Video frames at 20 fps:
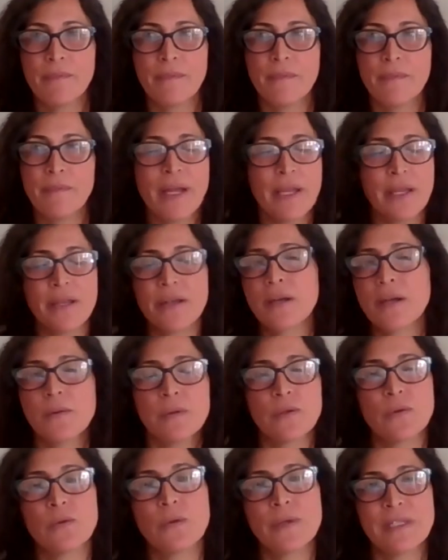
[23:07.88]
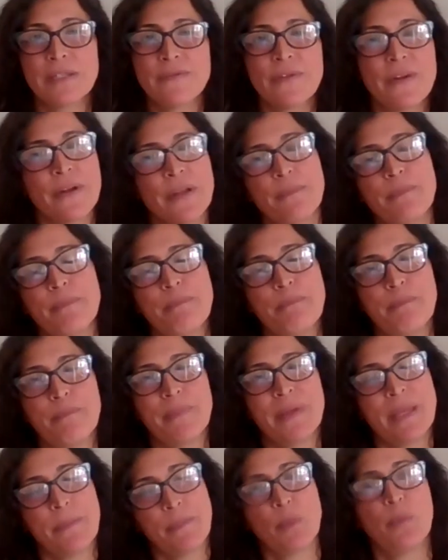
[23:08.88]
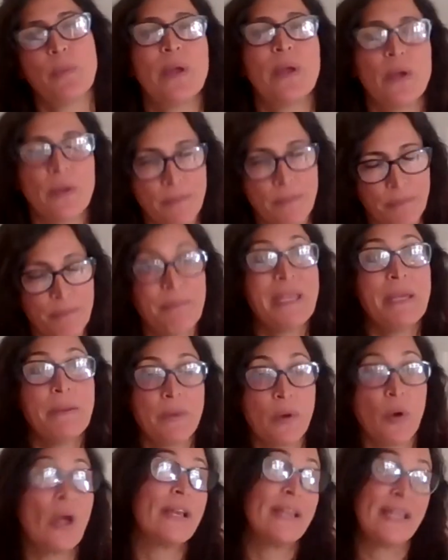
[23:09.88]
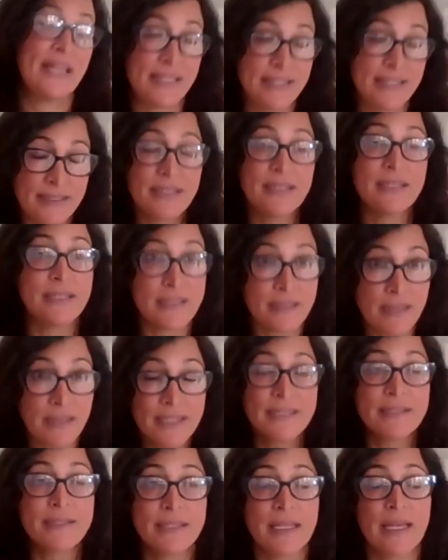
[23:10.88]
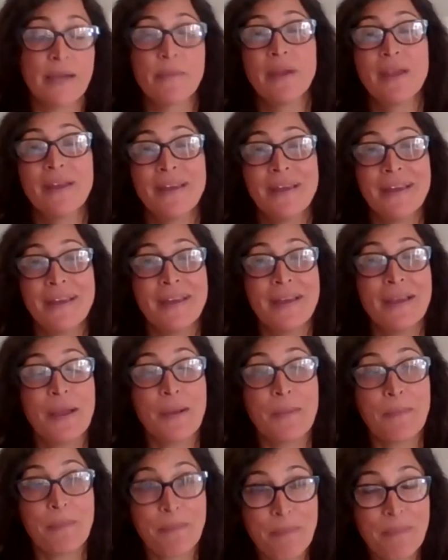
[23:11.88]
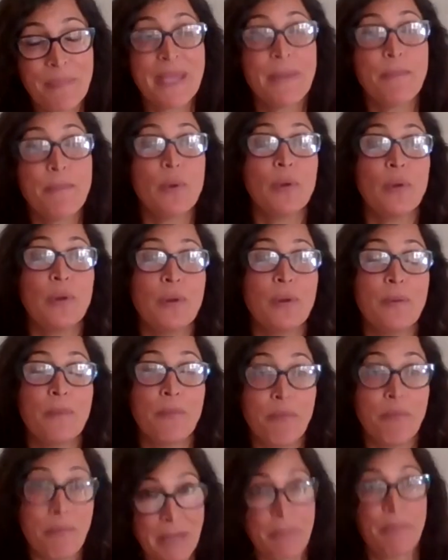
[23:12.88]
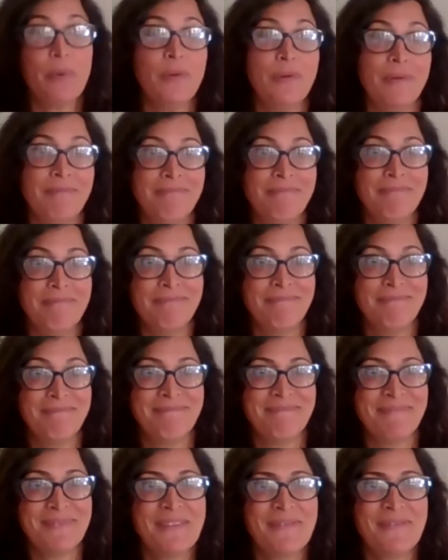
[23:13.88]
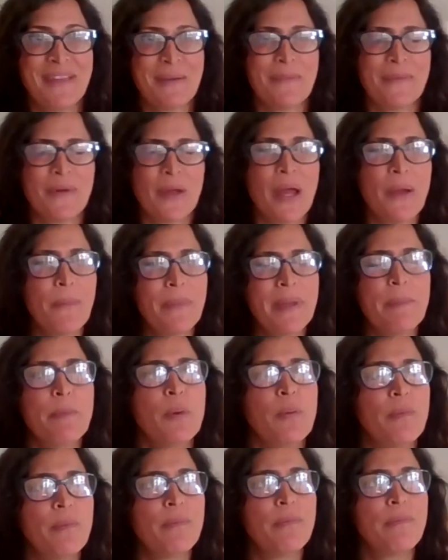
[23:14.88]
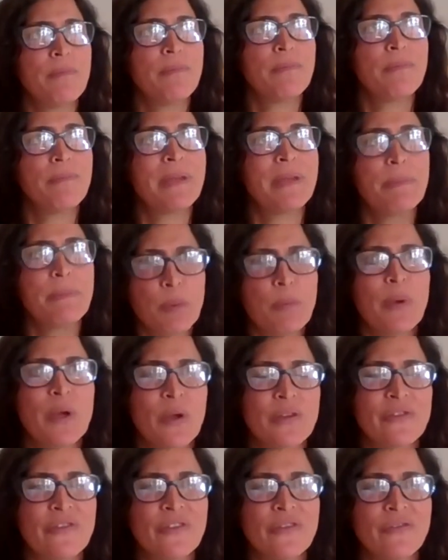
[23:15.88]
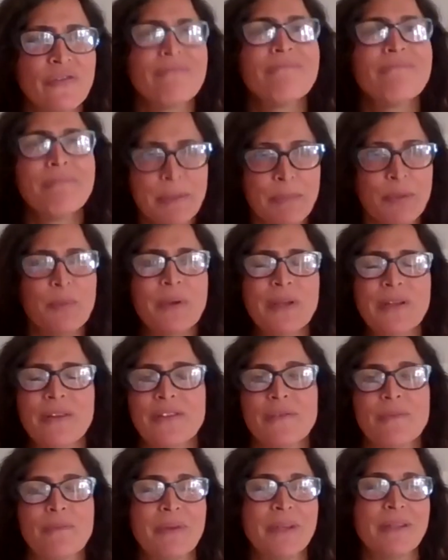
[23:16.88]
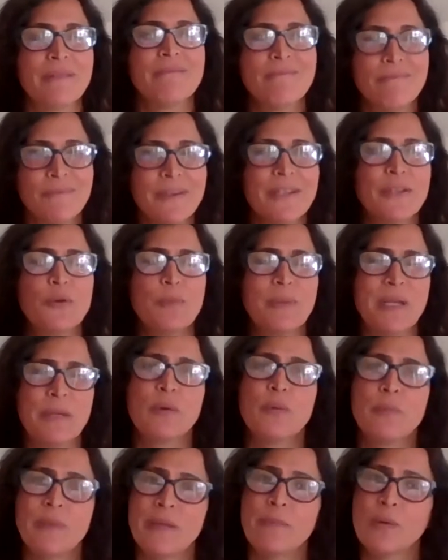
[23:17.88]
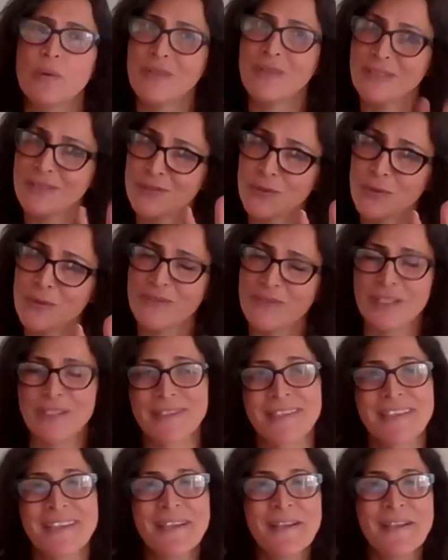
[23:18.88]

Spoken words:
Mike and I were always very people, and he still is, I still am, people, if that, people person, but when you're people, there's two of us.